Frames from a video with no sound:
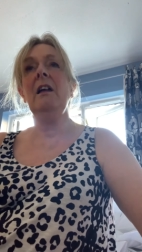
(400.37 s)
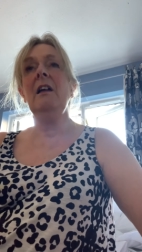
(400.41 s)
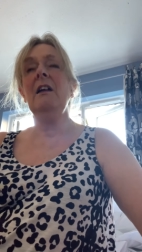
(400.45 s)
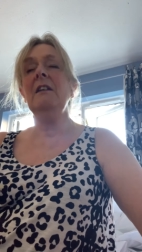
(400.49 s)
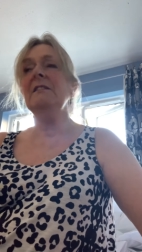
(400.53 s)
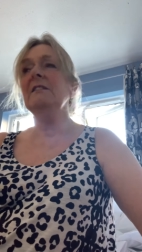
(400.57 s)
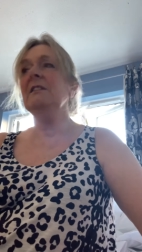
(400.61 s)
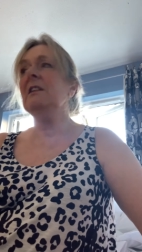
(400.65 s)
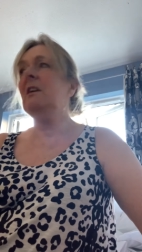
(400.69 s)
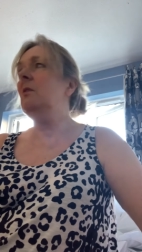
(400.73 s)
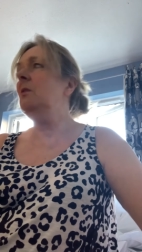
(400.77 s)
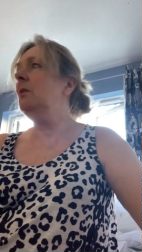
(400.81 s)

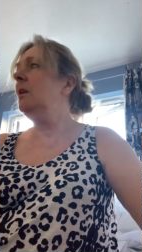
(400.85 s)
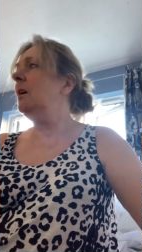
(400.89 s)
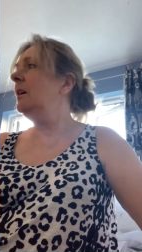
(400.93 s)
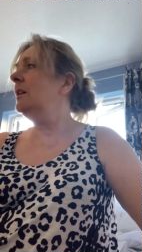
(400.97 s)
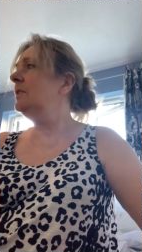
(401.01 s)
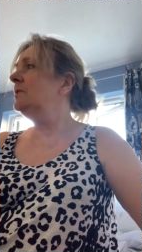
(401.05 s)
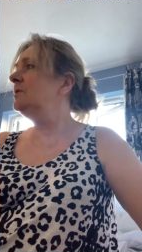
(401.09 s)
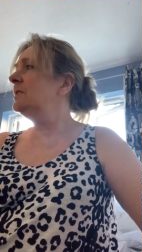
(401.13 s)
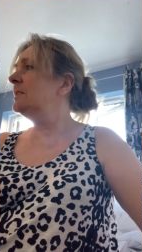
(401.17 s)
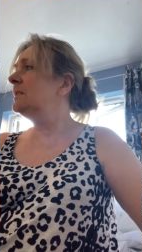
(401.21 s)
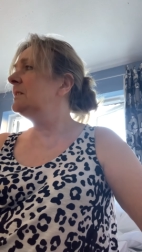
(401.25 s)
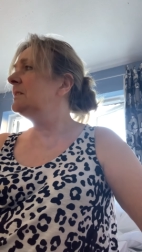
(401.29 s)
So I
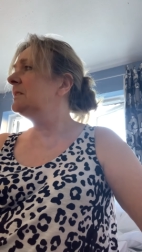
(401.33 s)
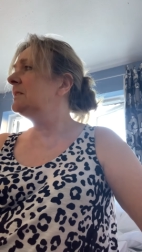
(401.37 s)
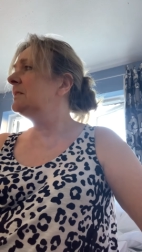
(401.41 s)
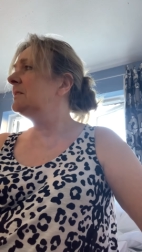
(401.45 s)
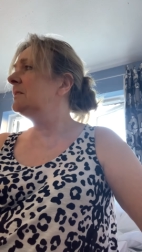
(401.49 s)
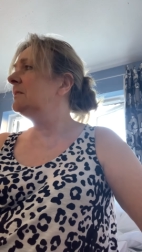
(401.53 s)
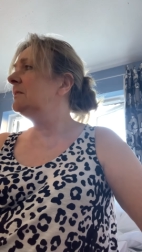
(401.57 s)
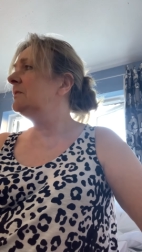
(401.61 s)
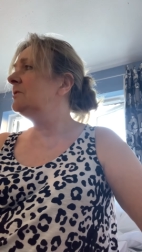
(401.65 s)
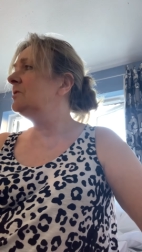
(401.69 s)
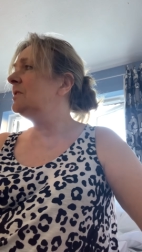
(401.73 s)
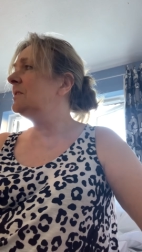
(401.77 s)
just
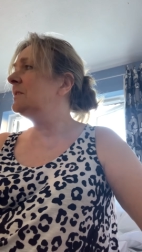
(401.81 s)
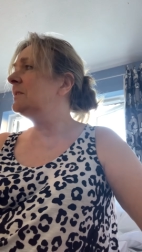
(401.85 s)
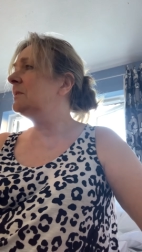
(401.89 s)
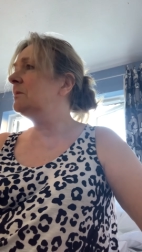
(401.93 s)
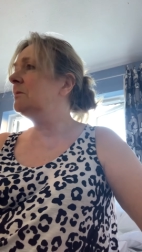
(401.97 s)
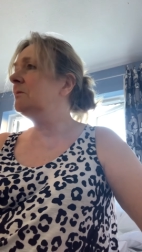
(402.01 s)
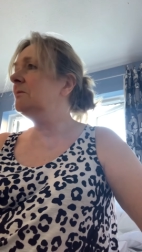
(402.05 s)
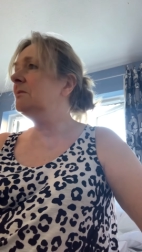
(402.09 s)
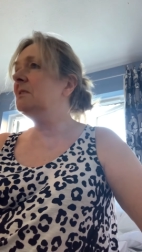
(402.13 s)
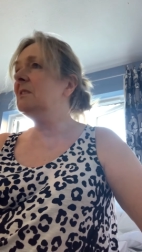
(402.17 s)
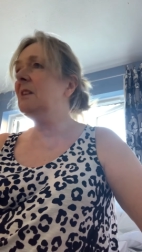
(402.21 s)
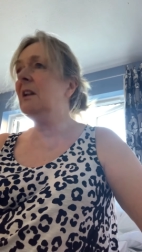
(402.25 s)
just
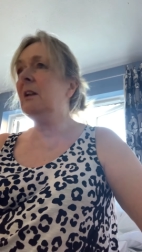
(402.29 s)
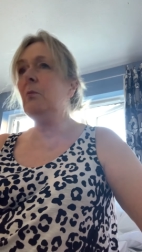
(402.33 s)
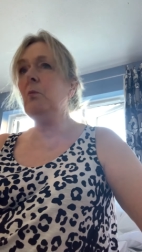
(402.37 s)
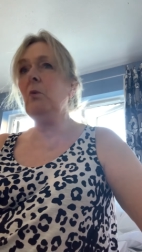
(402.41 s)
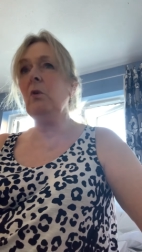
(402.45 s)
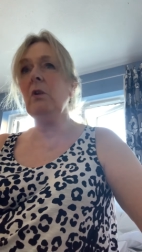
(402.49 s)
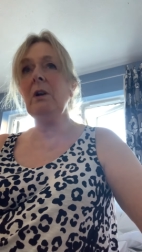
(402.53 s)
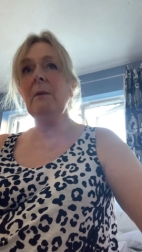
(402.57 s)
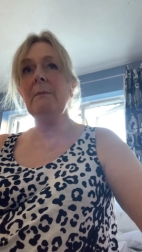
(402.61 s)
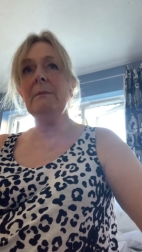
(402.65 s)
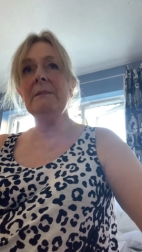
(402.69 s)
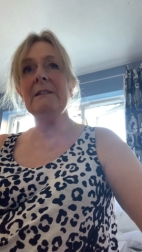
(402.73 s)
started
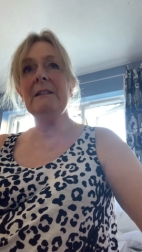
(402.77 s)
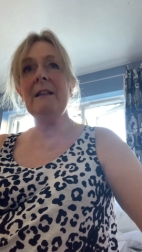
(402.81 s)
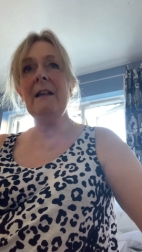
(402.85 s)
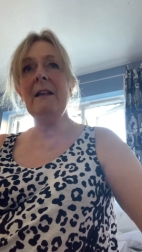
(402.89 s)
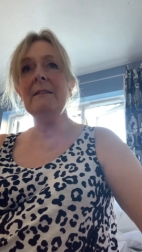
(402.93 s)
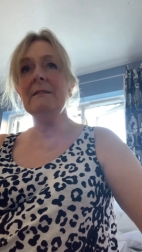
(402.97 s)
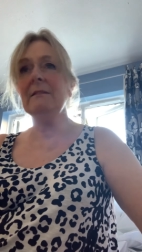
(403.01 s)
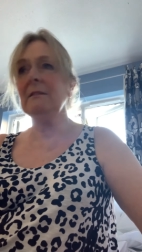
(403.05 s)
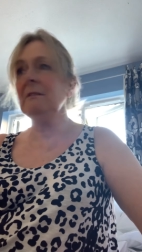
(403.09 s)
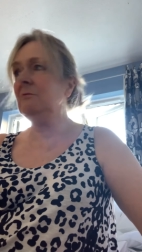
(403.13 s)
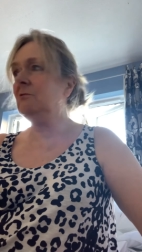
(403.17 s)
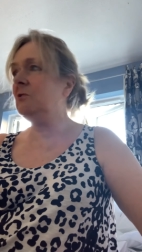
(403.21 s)
walking up the
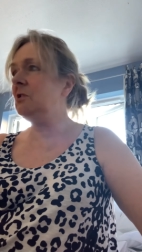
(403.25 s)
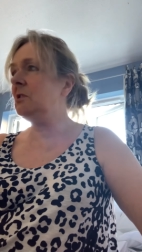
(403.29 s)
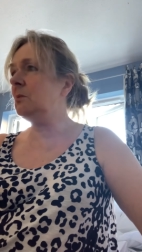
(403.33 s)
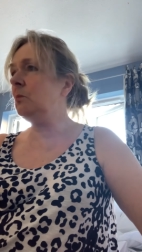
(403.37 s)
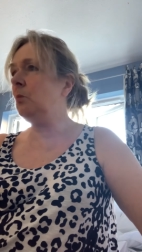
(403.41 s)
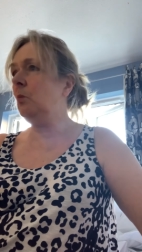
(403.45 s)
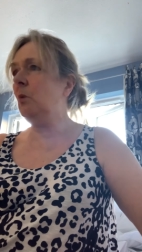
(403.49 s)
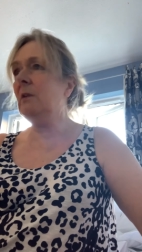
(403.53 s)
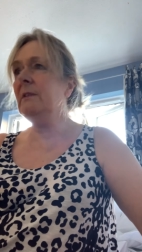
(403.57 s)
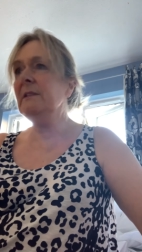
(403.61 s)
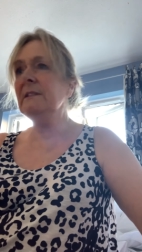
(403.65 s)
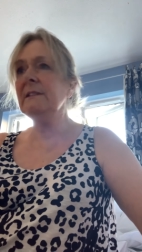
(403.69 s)
stairs and just
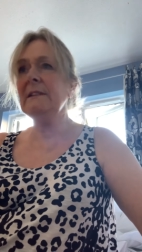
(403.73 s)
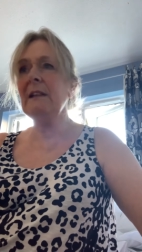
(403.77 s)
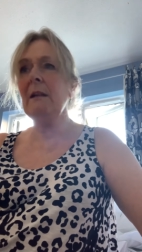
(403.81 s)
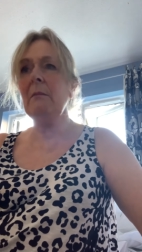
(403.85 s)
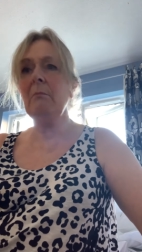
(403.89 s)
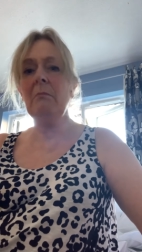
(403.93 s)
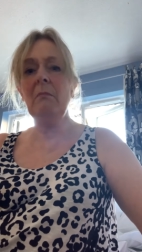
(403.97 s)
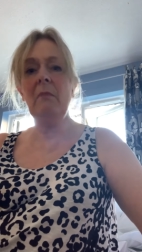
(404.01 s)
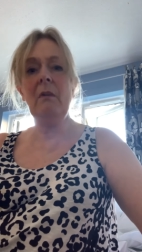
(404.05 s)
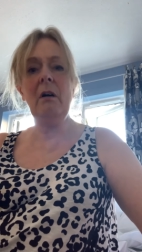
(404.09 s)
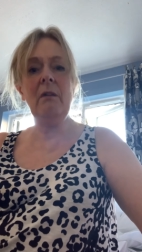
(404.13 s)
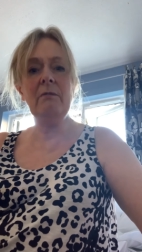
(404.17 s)
one step
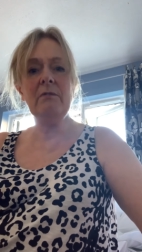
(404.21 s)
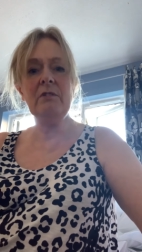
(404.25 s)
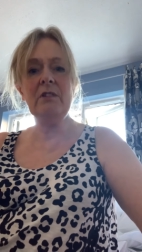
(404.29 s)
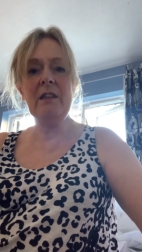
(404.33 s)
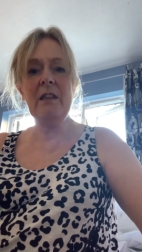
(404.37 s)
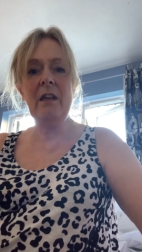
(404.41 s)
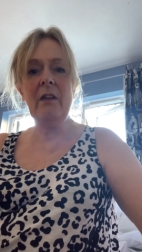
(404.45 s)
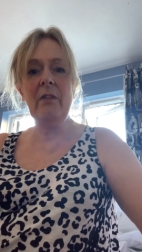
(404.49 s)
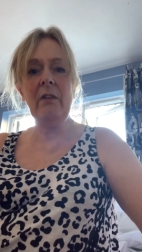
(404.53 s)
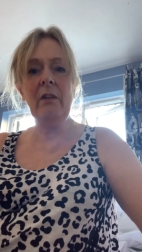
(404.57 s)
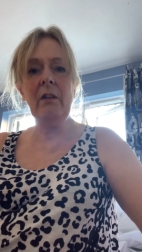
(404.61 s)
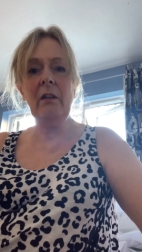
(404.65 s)
after
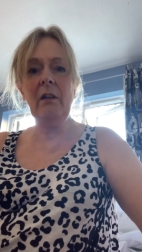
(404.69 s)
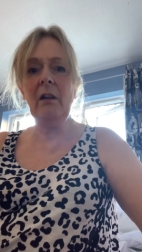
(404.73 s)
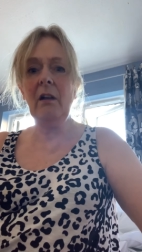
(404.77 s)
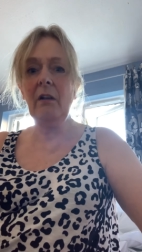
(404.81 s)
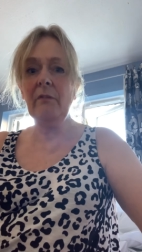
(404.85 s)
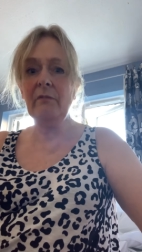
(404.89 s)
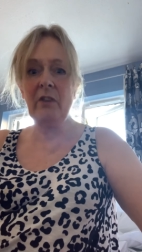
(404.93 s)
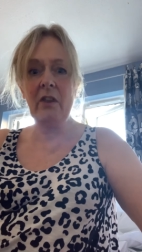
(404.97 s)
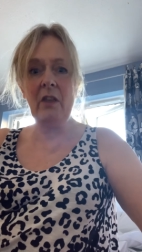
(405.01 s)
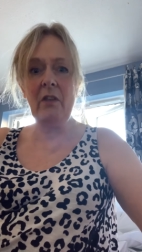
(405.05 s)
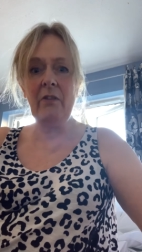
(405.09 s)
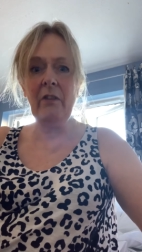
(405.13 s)
the other,
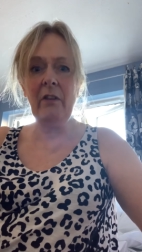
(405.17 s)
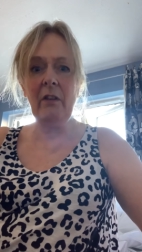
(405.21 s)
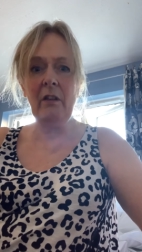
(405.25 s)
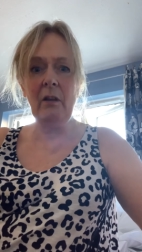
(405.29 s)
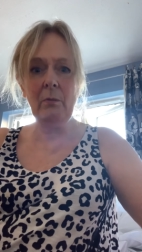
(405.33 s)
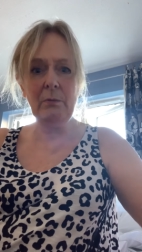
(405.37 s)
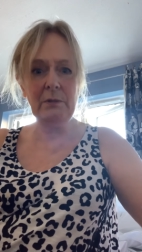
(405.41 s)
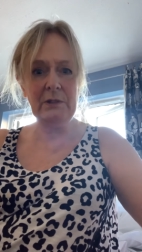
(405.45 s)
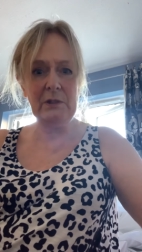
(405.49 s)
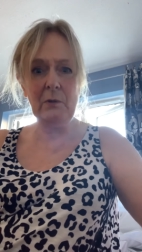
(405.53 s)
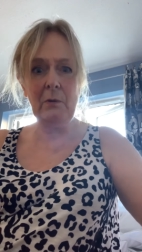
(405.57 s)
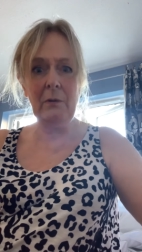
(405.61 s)
after the other, I
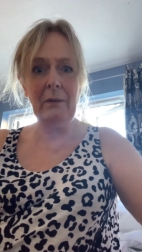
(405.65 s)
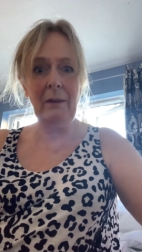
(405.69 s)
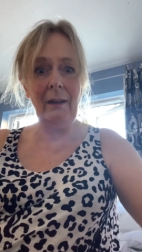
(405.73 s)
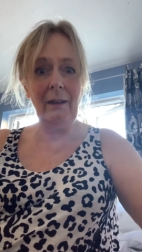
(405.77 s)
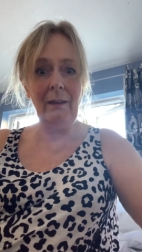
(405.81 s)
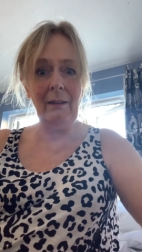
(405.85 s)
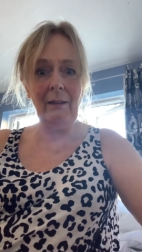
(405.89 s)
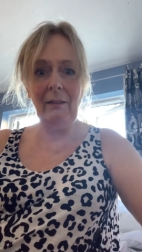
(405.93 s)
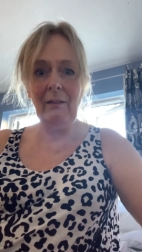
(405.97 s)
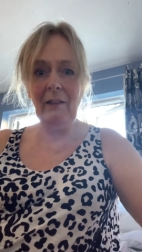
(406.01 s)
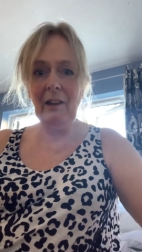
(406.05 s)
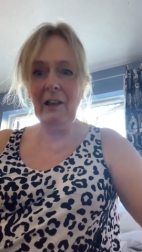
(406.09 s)
was doing it.